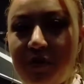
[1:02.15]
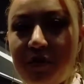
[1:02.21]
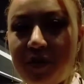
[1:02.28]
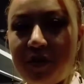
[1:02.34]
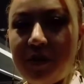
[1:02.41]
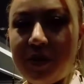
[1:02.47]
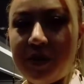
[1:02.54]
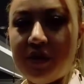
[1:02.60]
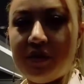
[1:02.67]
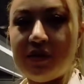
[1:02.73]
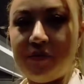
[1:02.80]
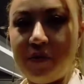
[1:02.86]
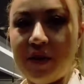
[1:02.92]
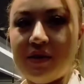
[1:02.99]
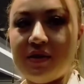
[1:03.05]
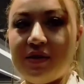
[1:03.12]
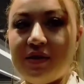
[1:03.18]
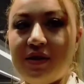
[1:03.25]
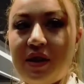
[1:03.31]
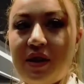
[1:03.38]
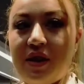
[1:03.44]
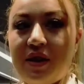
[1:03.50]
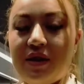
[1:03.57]
Both of them are his friends.
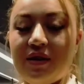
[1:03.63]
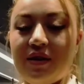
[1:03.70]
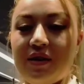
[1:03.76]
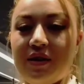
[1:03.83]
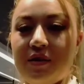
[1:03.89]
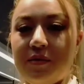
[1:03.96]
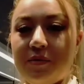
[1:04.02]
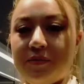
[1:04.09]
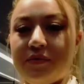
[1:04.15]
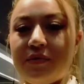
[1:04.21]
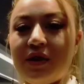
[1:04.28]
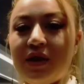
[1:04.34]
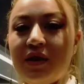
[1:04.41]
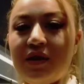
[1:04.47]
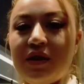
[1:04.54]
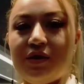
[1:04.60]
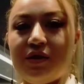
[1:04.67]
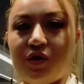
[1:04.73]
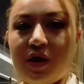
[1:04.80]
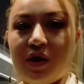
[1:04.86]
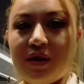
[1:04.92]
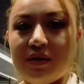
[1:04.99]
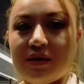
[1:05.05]
They
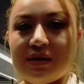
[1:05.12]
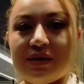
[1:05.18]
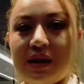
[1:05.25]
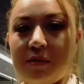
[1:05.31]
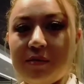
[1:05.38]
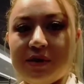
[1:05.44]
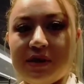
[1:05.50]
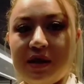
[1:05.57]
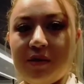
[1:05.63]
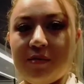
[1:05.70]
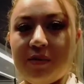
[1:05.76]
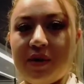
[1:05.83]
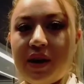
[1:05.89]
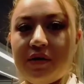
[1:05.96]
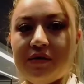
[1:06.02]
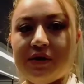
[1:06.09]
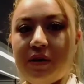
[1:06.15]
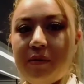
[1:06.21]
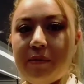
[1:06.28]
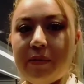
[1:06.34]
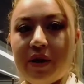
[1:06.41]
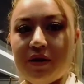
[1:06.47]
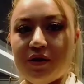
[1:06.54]
train at the same team, they have
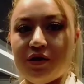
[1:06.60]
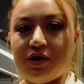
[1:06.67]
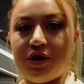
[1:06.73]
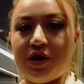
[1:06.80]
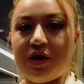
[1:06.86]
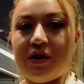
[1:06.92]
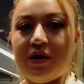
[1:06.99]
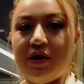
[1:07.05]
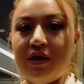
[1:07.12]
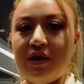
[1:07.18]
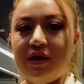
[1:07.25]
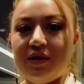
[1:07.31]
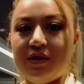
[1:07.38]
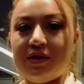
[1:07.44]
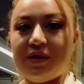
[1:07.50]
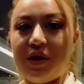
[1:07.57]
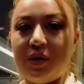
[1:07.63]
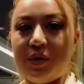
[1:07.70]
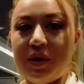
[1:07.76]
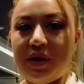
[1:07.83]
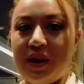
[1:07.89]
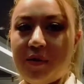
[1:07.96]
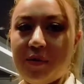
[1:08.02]
same manager.
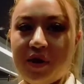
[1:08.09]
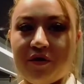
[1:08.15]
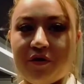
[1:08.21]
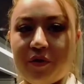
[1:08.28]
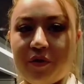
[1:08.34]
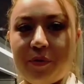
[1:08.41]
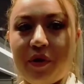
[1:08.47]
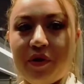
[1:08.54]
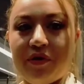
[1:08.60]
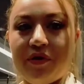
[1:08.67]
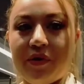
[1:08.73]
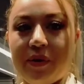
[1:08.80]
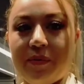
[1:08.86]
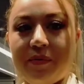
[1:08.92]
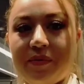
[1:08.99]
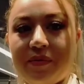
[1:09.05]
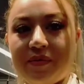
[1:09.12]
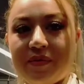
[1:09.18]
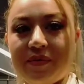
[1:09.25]
So he came here for both of them.